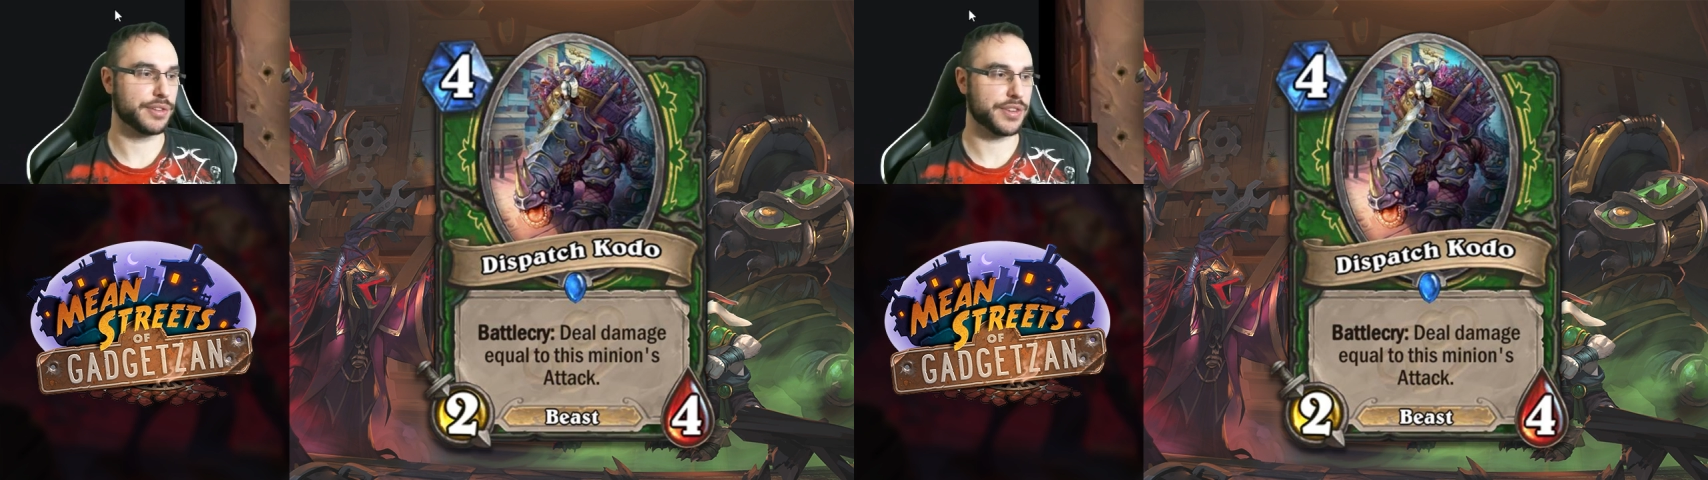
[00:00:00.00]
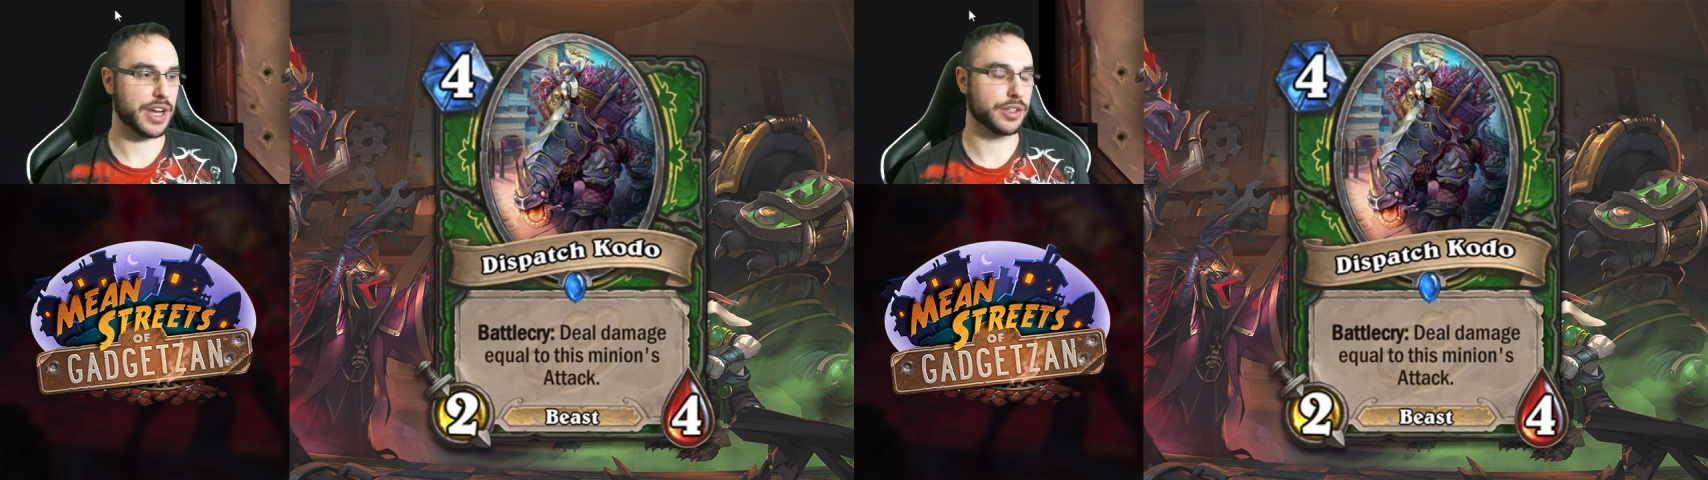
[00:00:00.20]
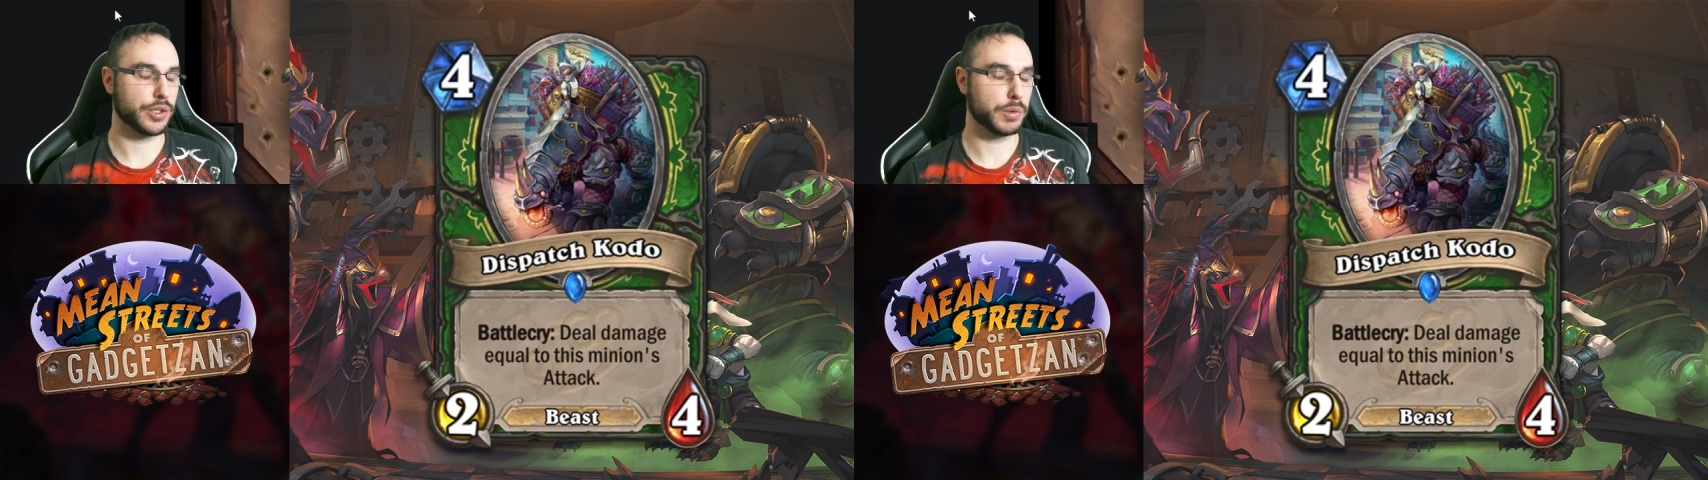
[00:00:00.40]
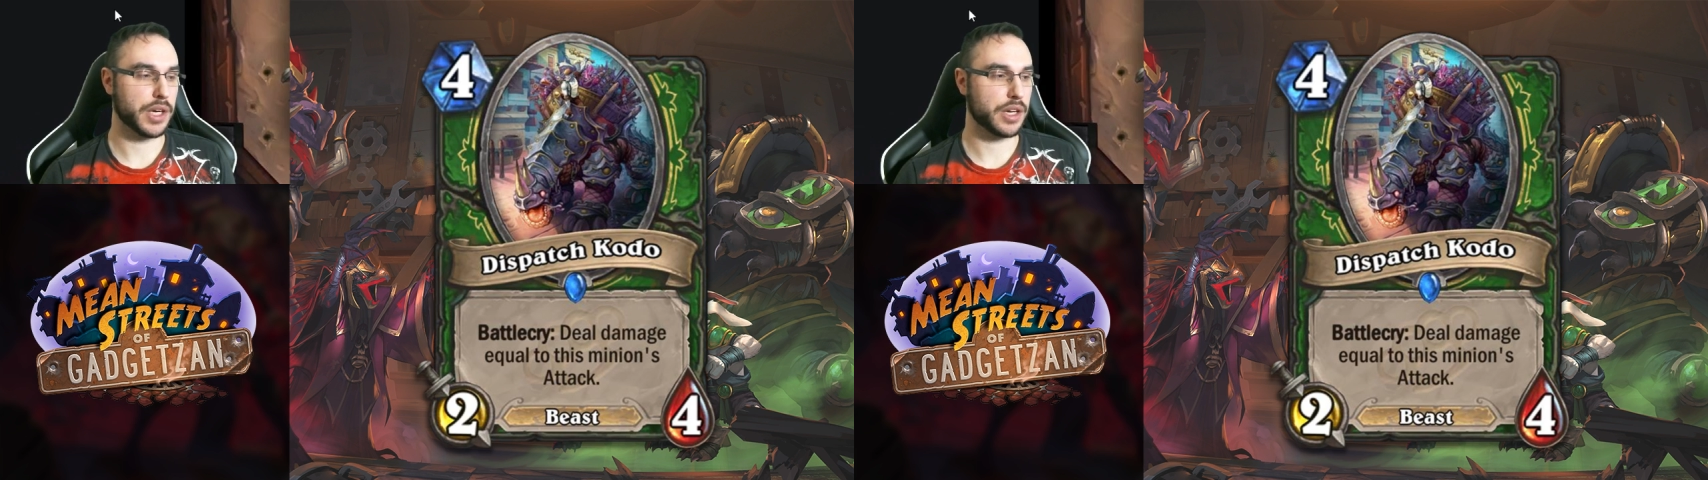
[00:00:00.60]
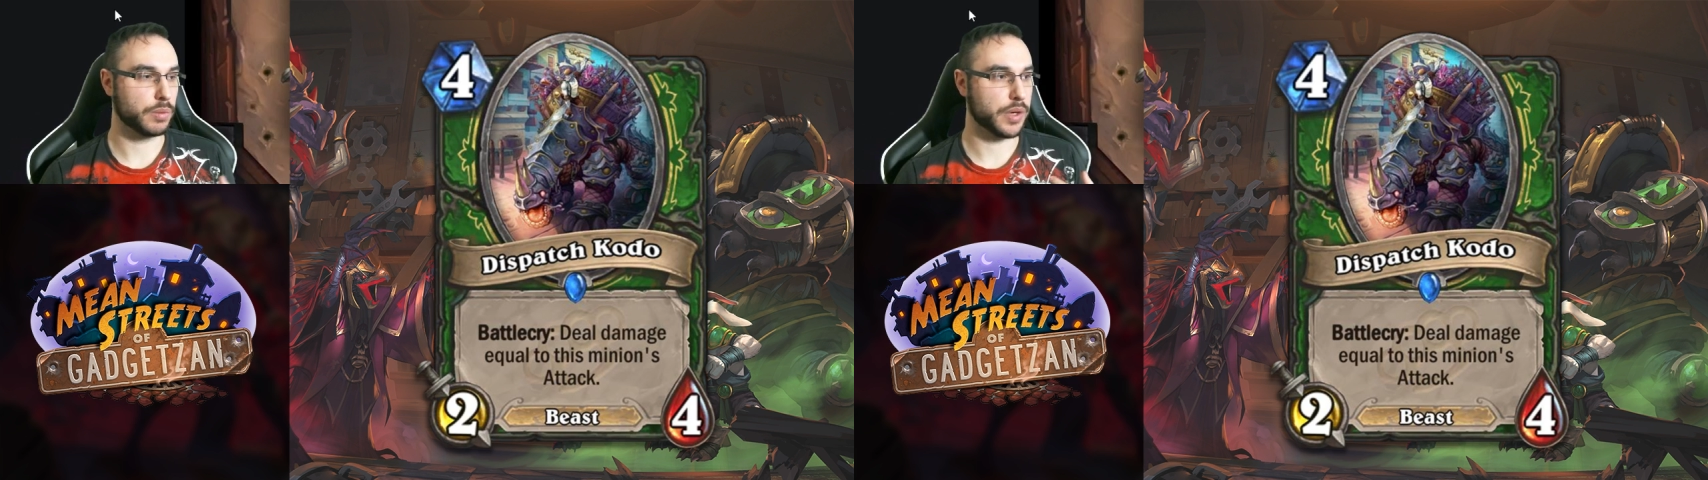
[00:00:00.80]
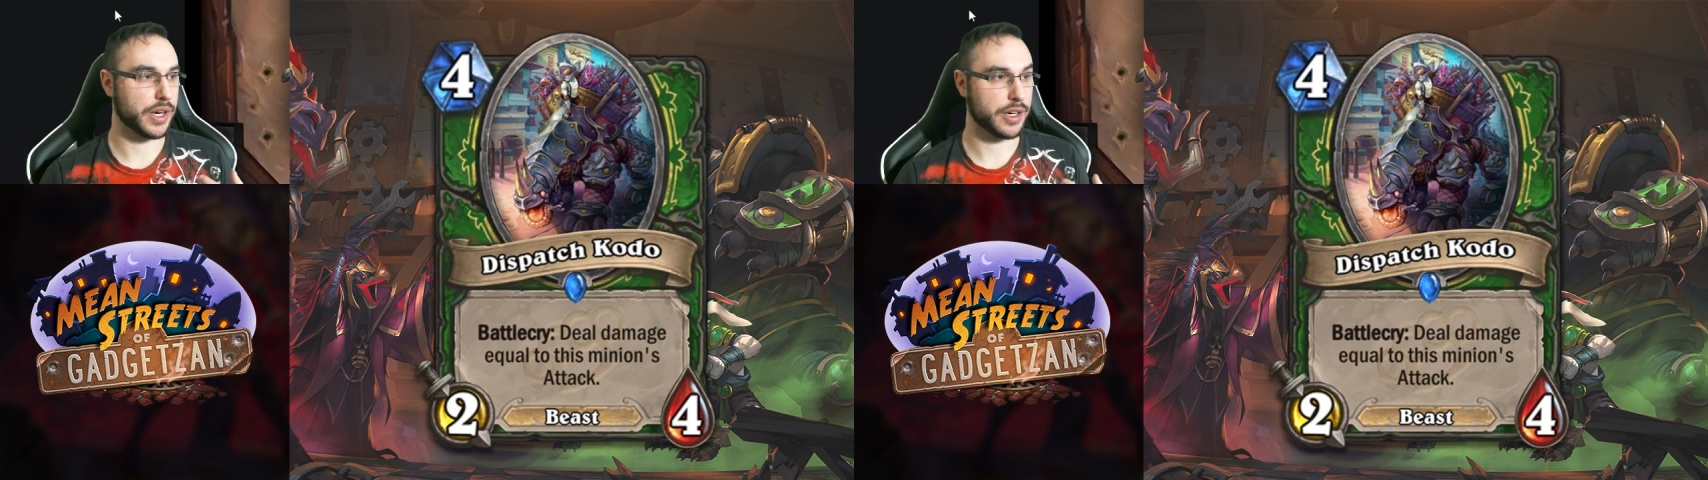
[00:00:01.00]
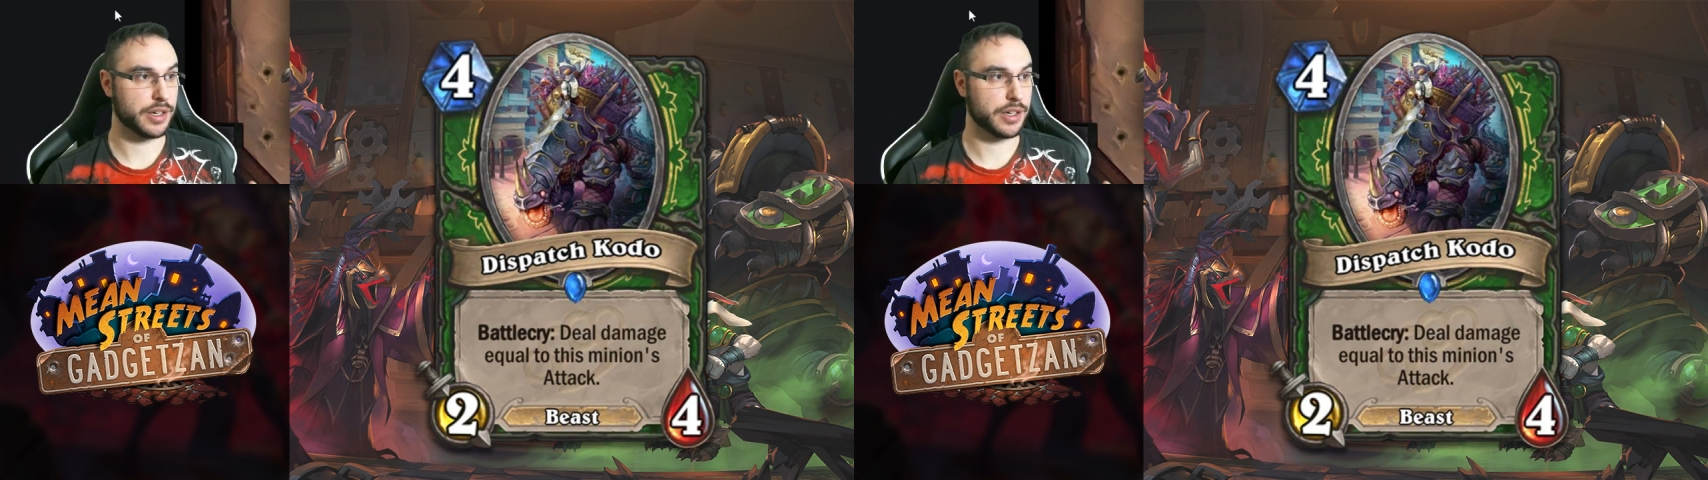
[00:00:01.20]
value win, where